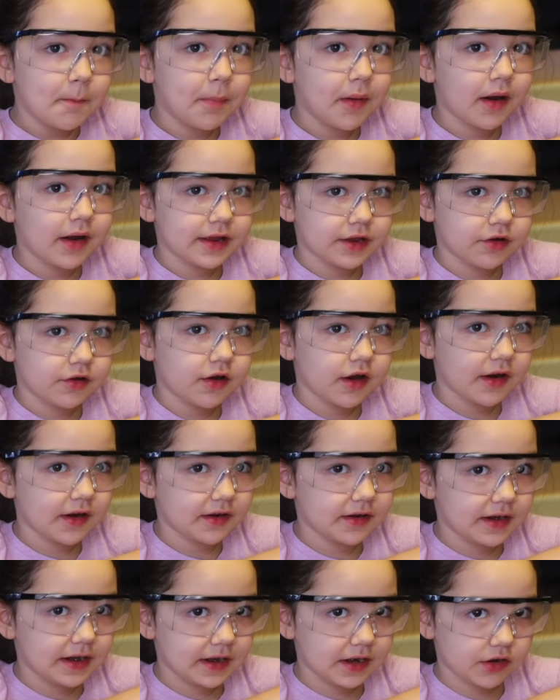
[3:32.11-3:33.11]
but you're going
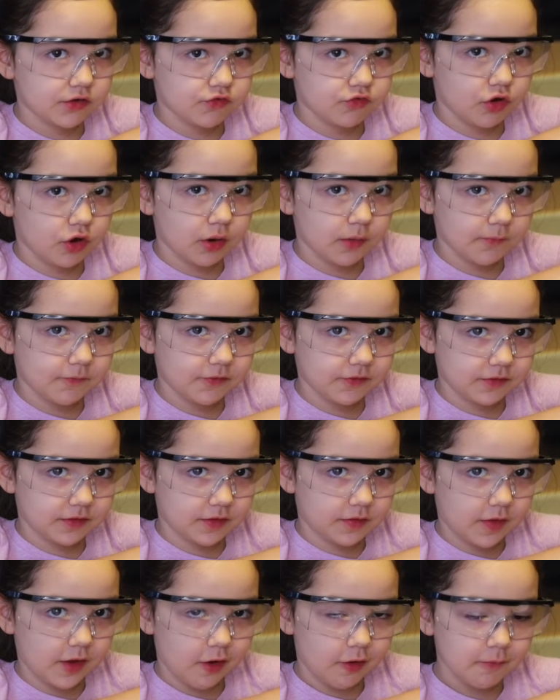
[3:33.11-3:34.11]
to need a grown-up for
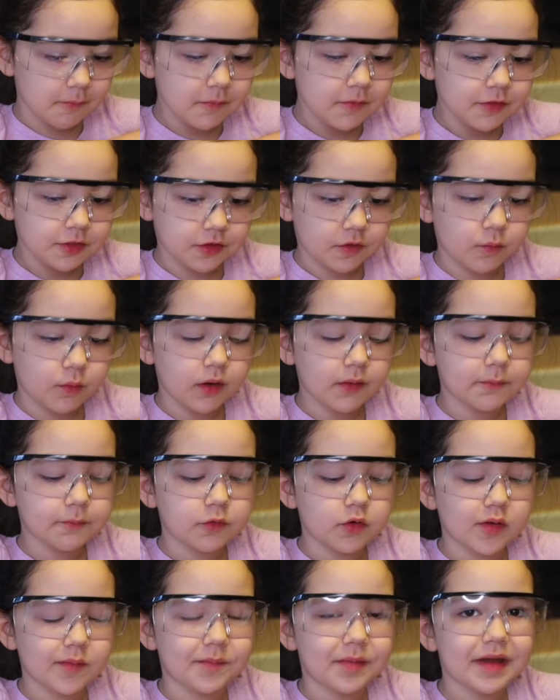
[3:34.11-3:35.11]
this help. So what
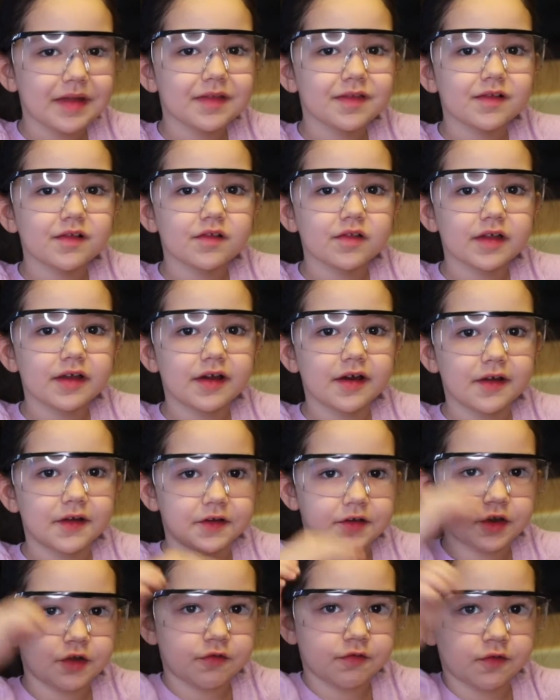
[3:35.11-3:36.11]
we're basically
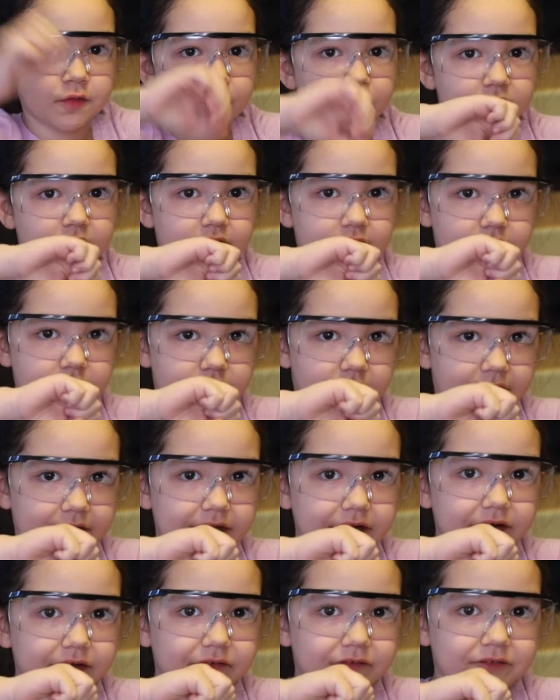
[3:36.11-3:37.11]
going to do, so we're going to light it
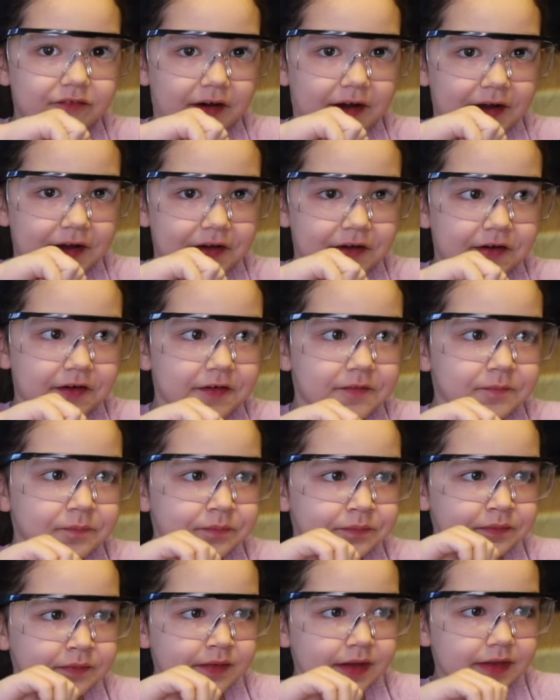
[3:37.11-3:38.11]
on fire,
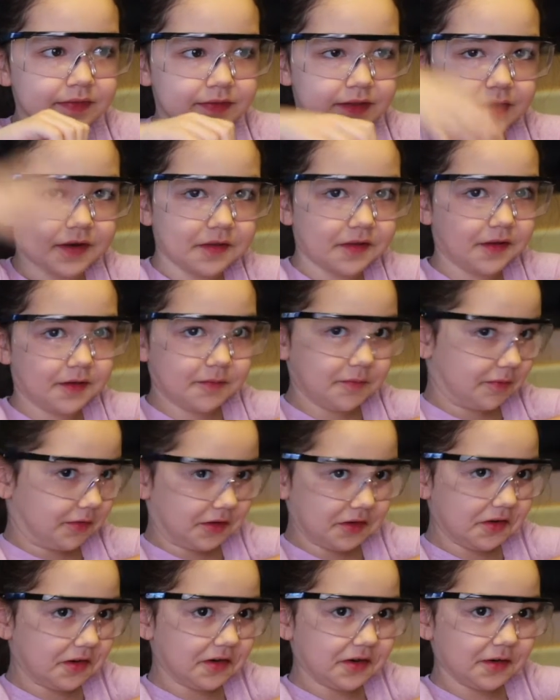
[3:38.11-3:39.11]
and then it's going to
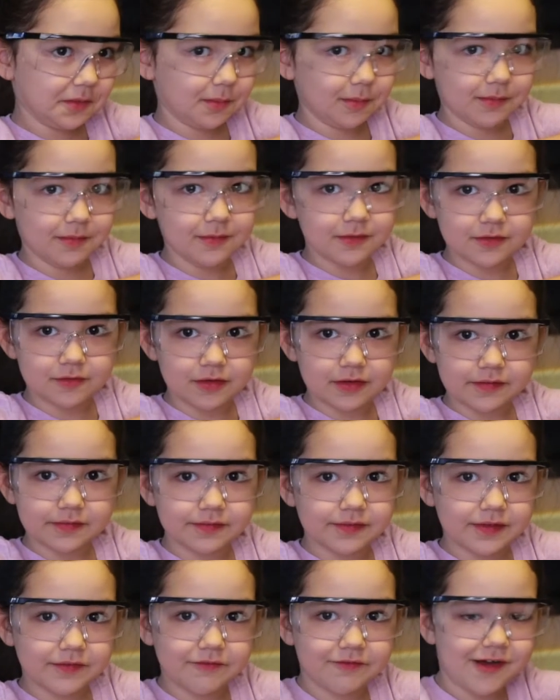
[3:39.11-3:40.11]
turn to
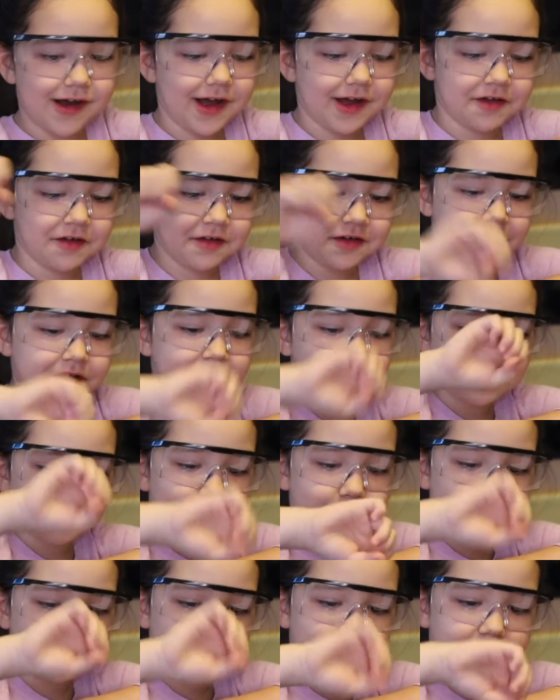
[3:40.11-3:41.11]
grizzly fire. So
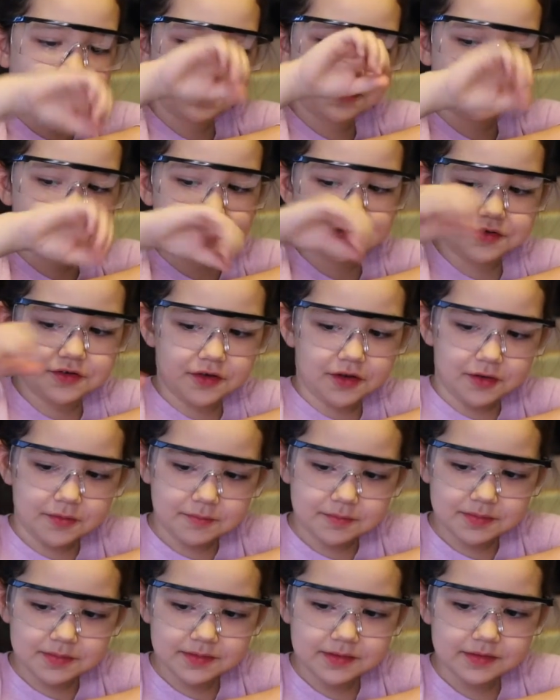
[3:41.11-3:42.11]
we're going to
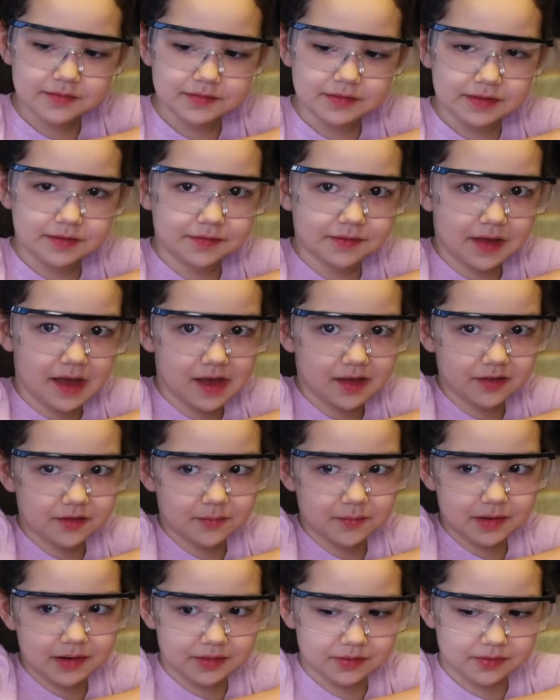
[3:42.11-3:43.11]
dump these
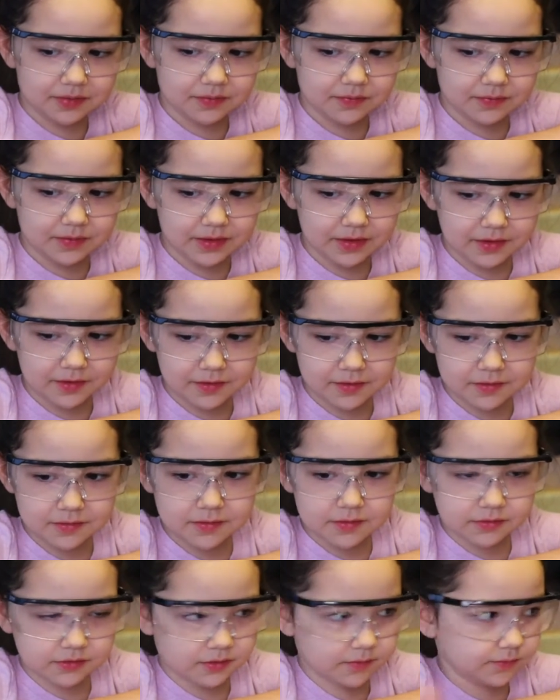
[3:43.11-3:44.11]
elements in
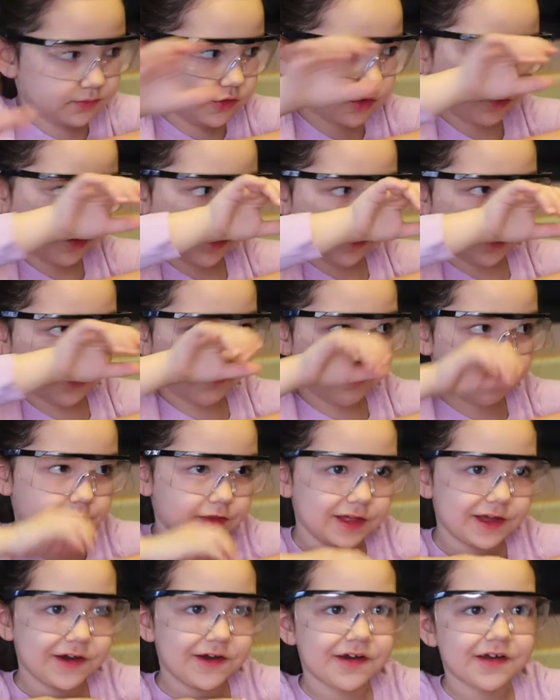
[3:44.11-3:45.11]
there, the blue ones over
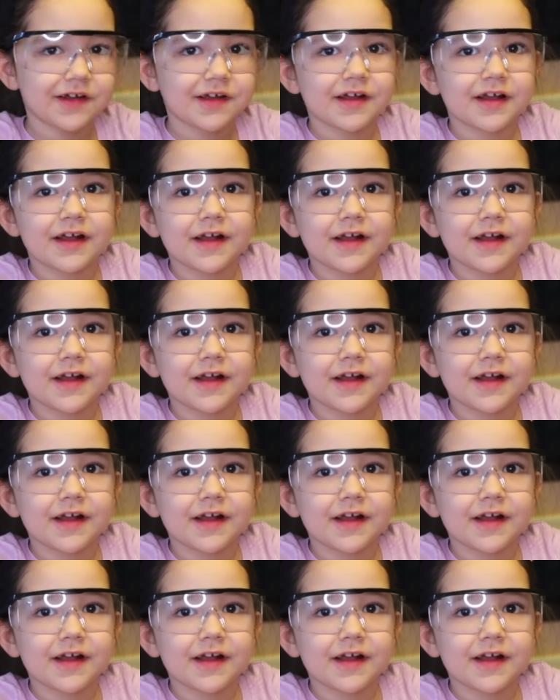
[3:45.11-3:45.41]
there,